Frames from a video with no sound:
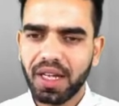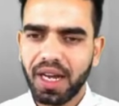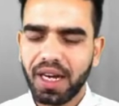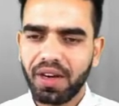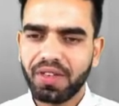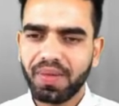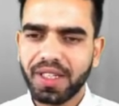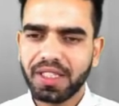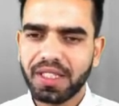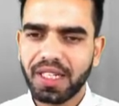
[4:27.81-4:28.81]
And after
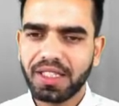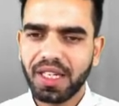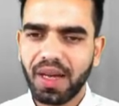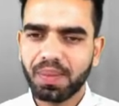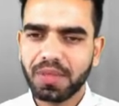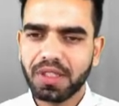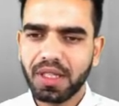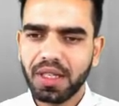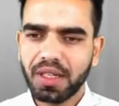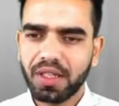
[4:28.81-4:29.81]
mastication happens,
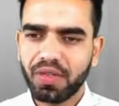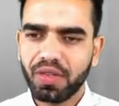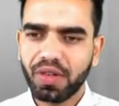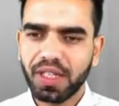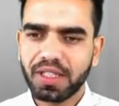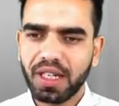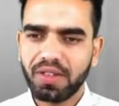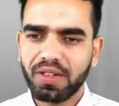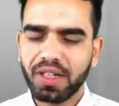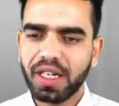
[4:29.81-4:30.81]
the food is
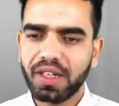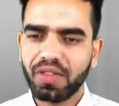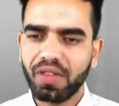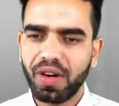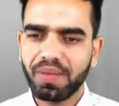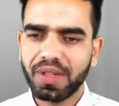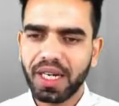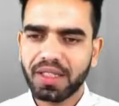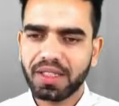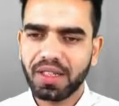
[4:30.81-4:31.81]
converted in the form
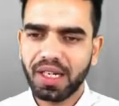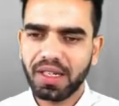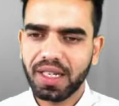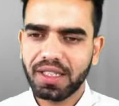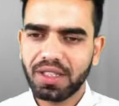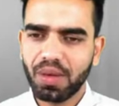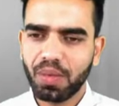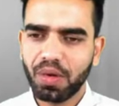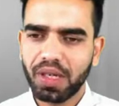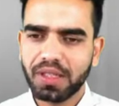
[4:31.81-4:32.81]
that's called as
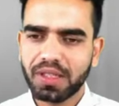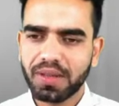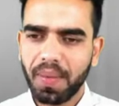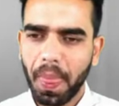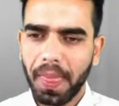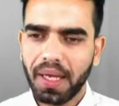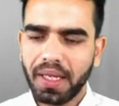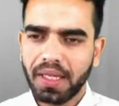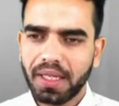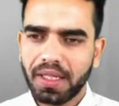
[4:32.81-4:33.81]
bolus.
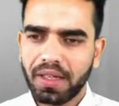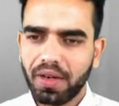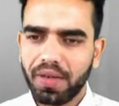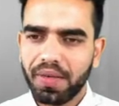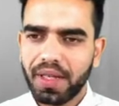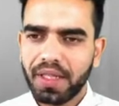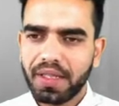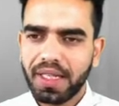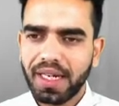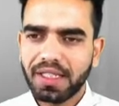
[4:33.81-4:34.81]
Now
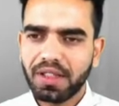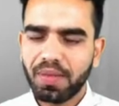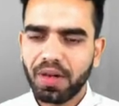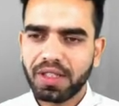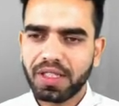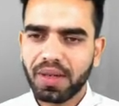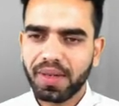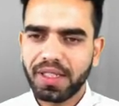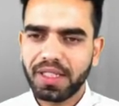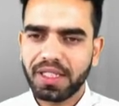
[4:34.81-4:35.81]
that is the process of
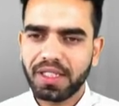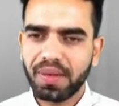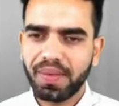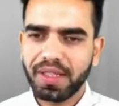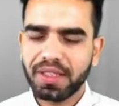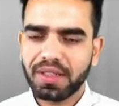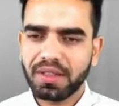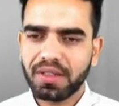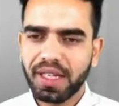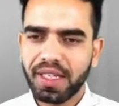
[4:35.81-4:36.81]
ingestion, means
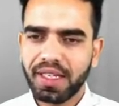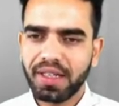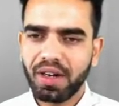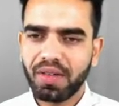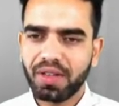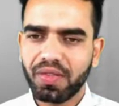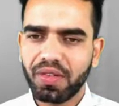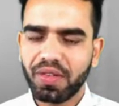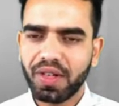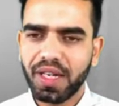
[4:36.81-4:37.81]
taking of the
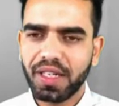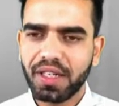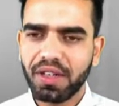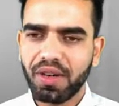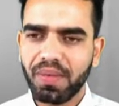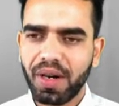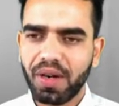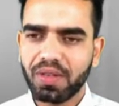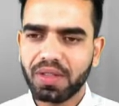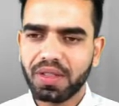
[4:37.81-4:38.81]
food into your
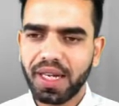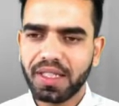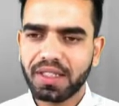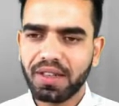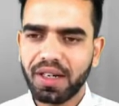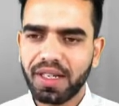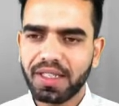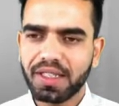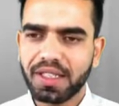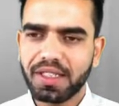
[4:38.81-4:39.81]
mouth, that's called
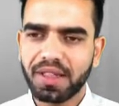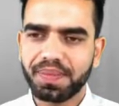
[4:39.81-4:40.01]
ingestion.